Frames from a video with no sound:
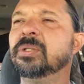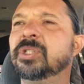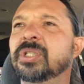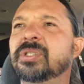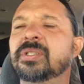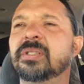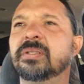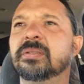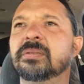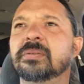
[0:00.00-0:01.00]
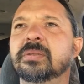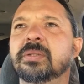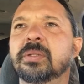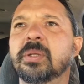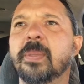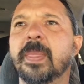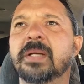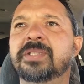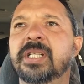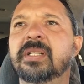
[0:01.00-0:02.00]
Just
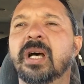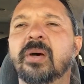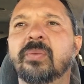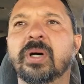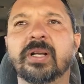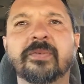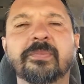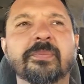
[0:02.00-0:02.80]
did not want to